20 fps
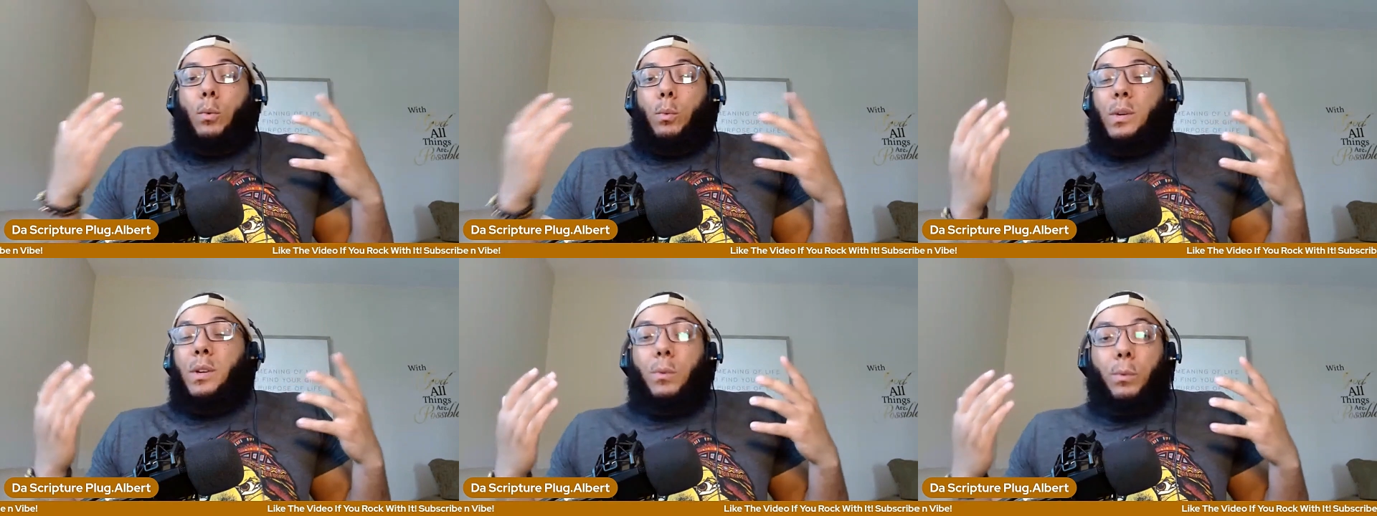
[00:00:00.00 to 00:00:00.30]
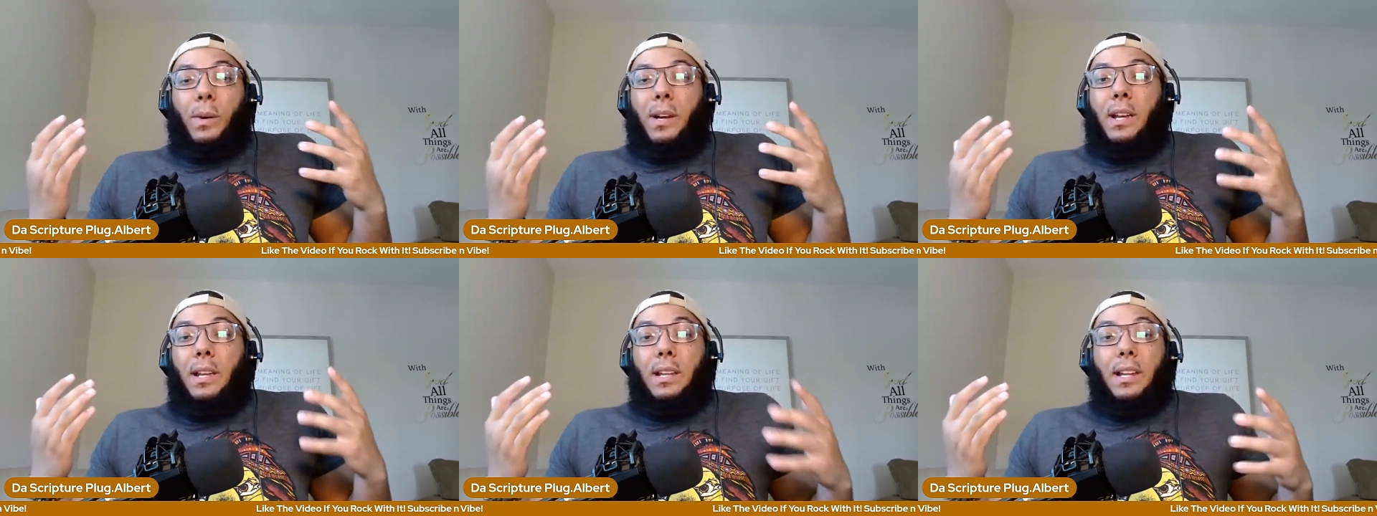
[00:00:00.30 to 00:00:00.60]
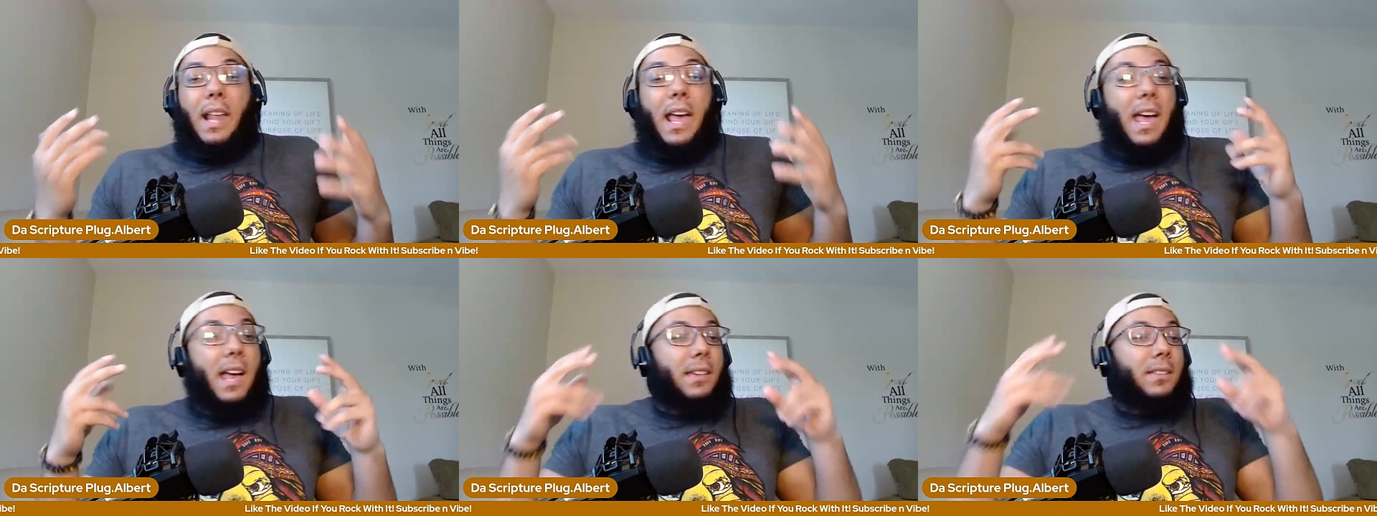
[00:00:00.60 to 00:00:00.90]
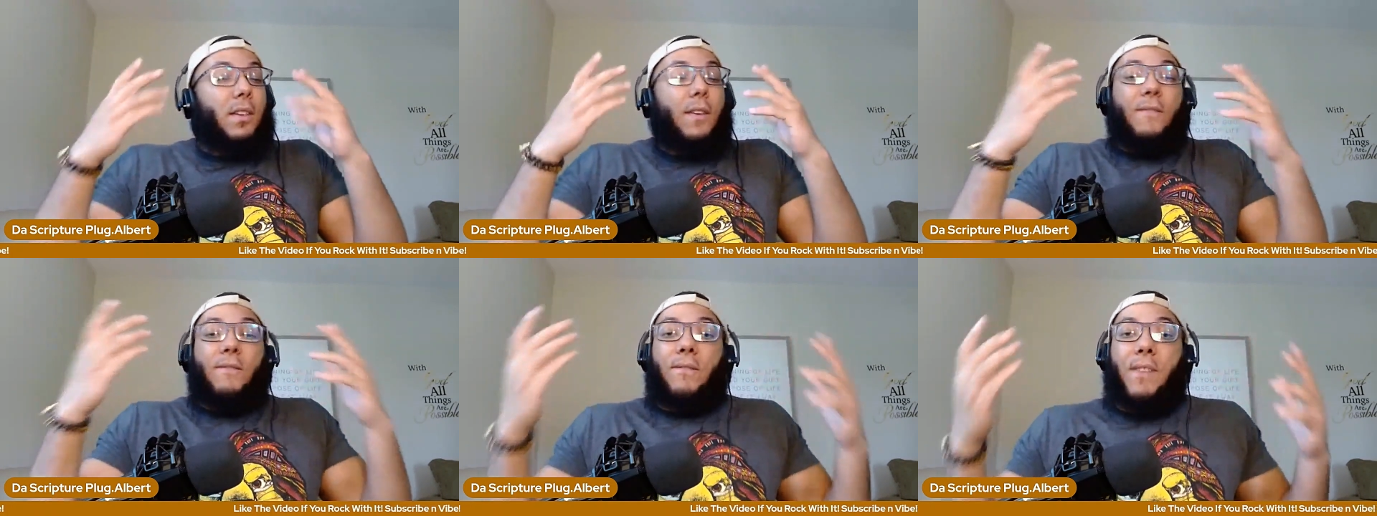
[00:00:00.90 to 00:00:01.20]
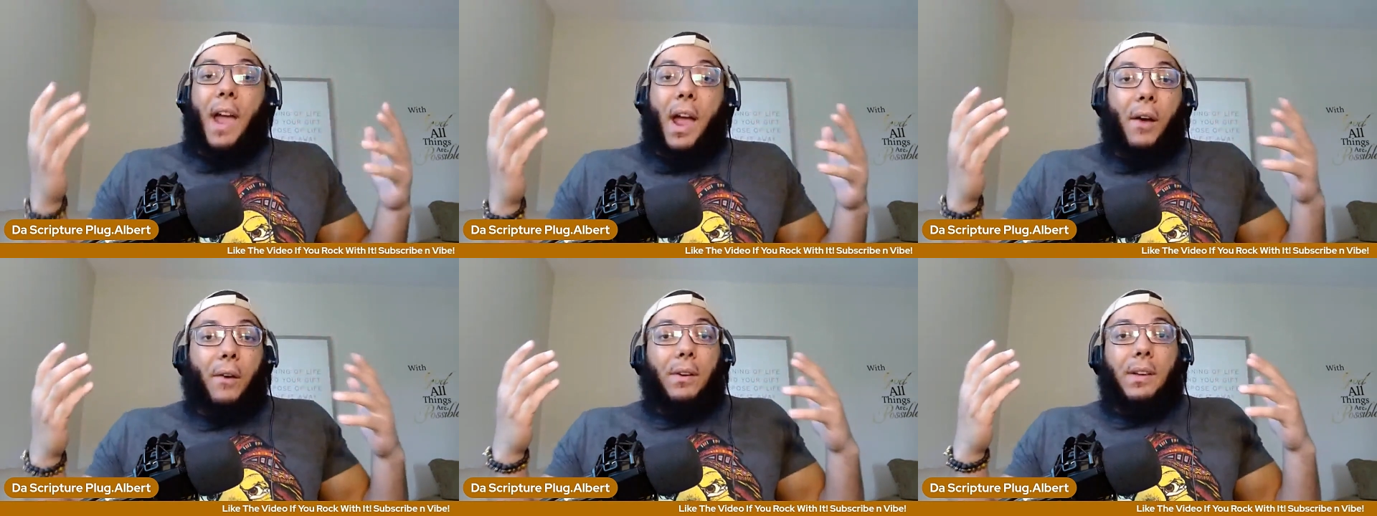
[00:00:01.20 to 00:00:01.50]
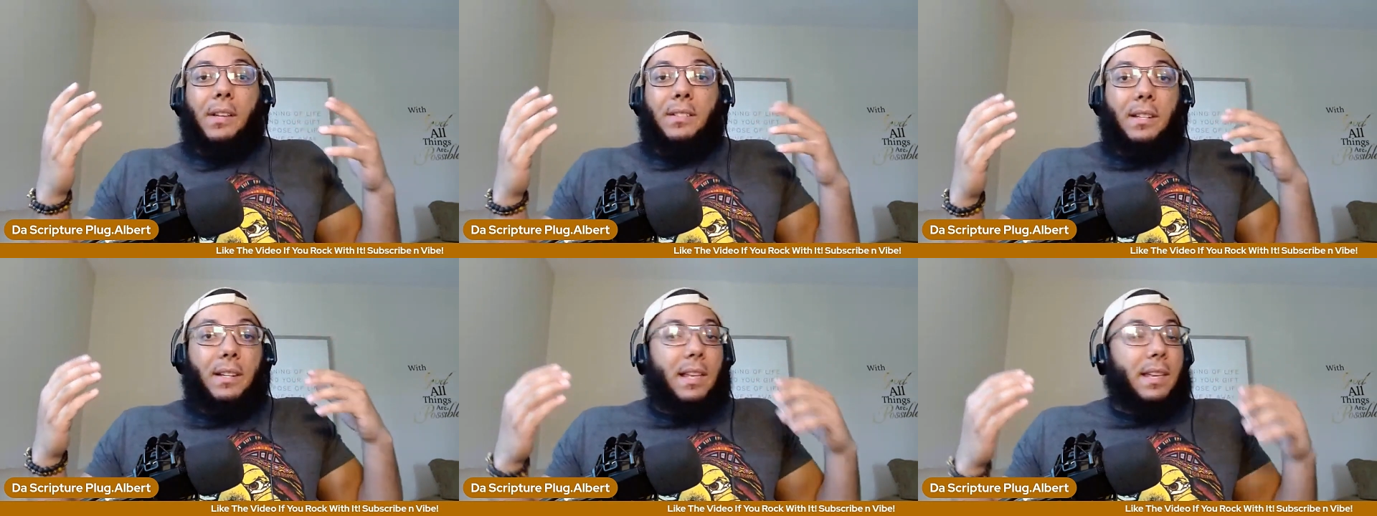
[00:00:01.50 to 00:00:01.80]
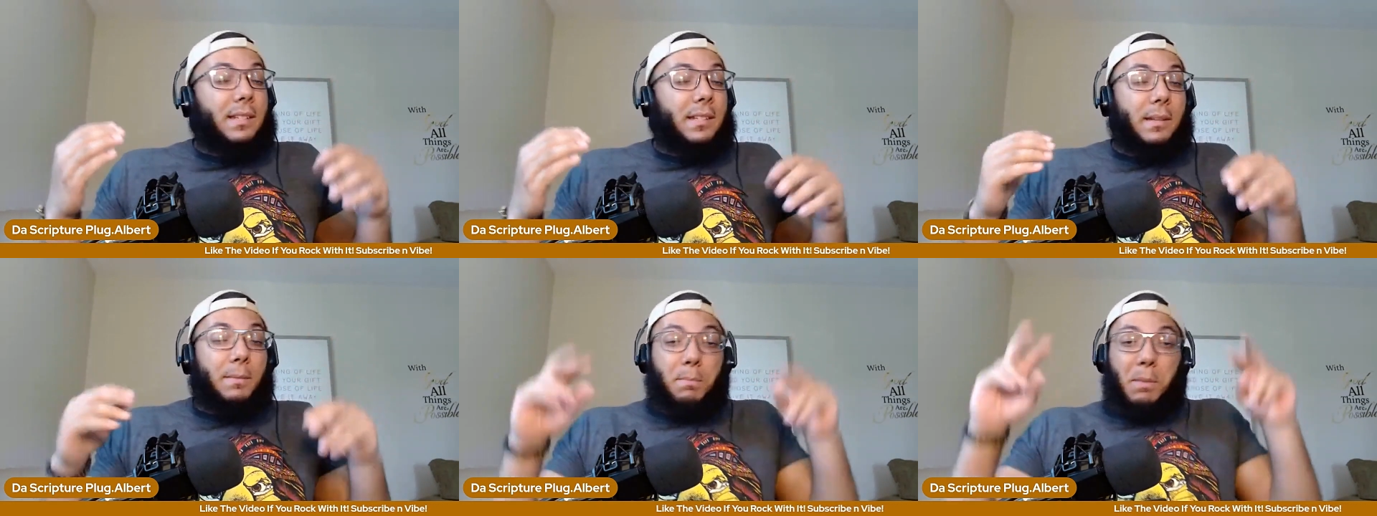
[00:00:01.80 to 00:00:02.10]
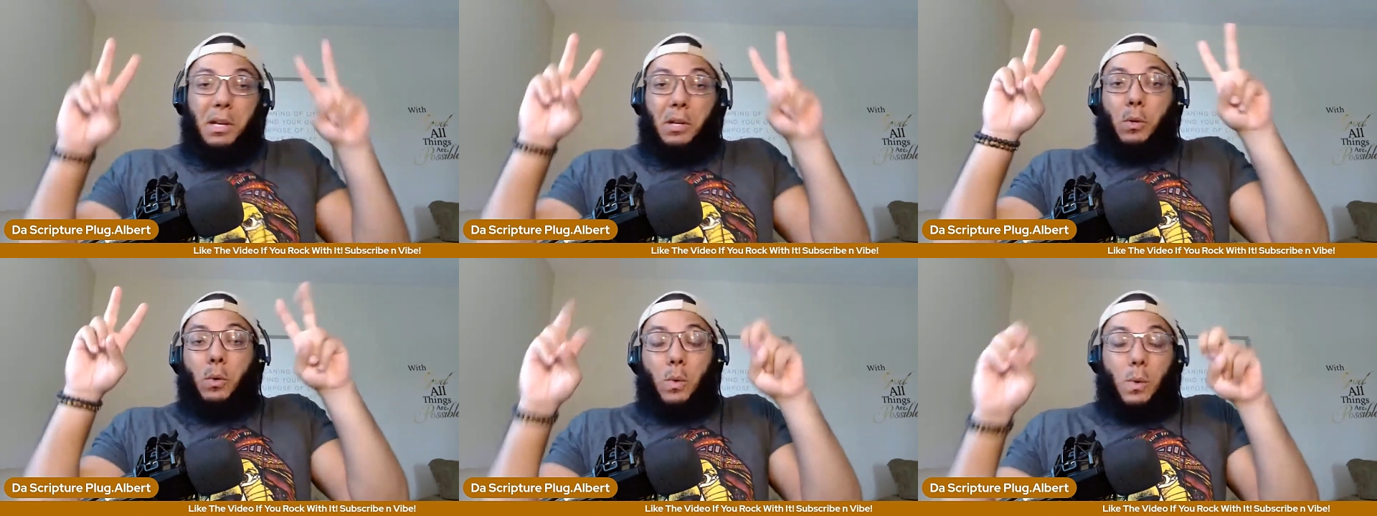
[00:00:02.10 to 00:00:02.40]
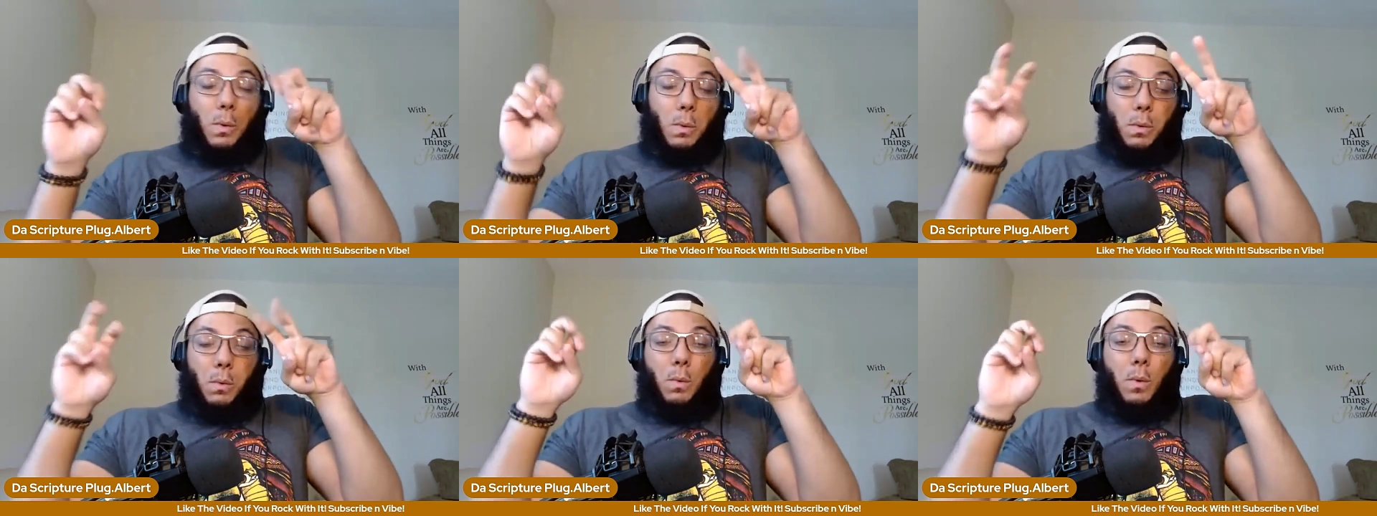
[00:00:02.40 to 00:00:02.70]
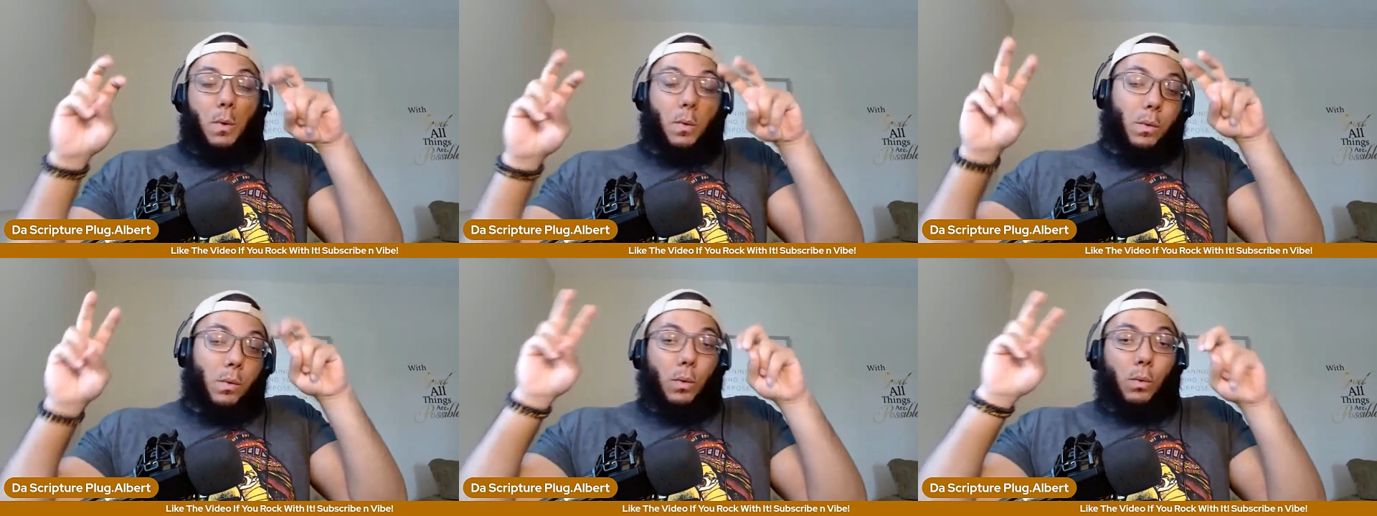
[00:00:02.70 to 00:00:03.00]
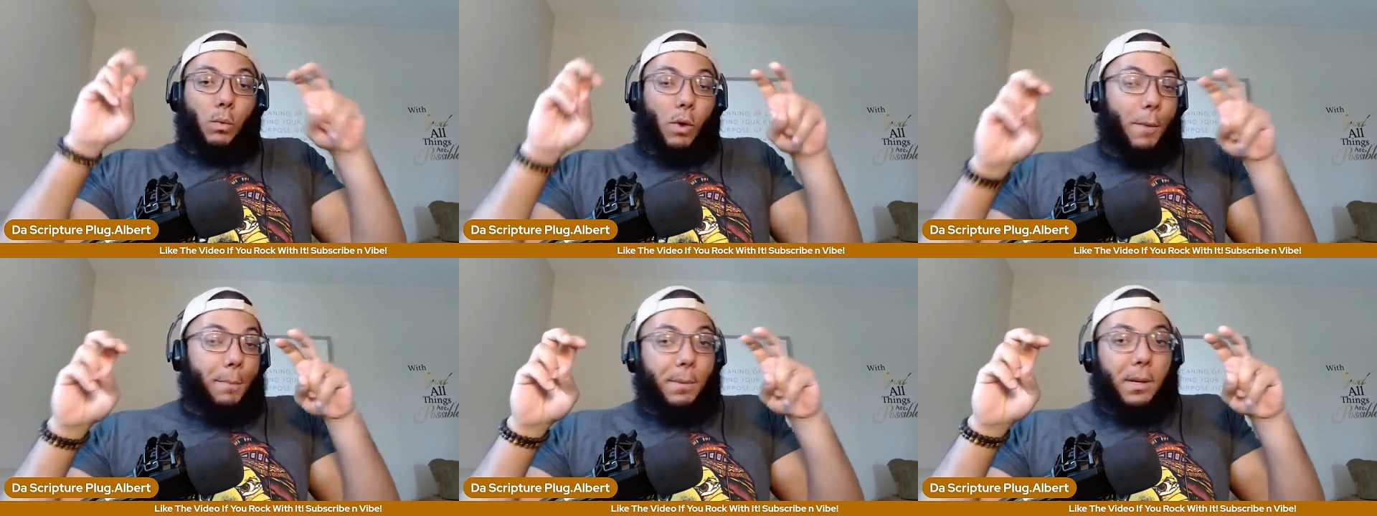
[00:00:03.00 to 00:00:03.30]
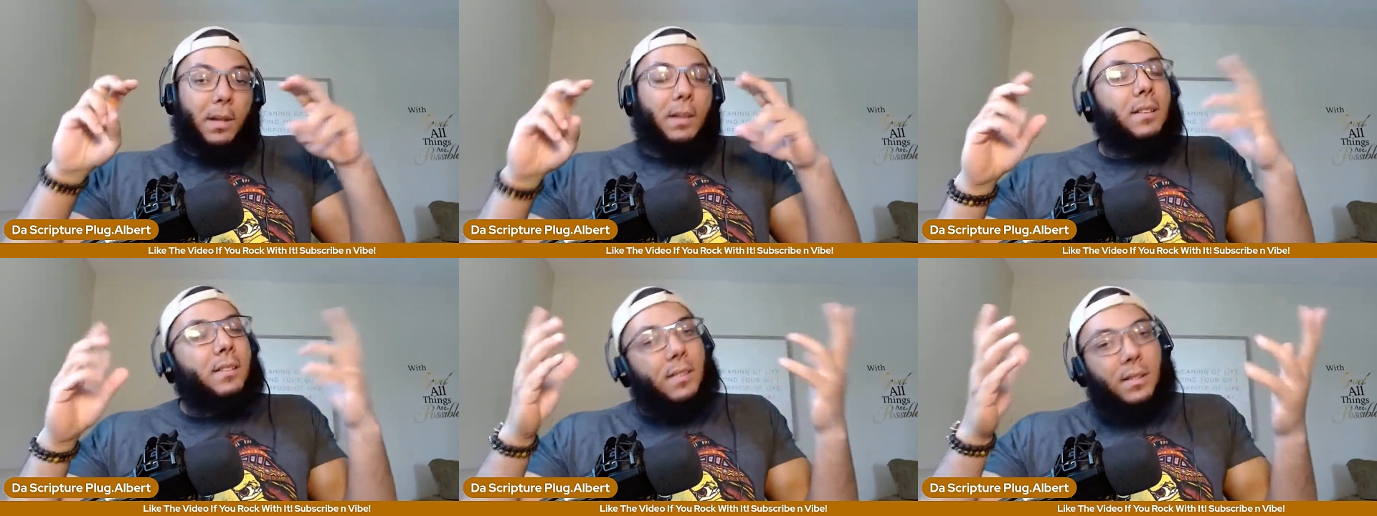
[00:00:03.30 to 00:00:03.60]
rewritten and has variants and hasn't been quote unquote corrupted,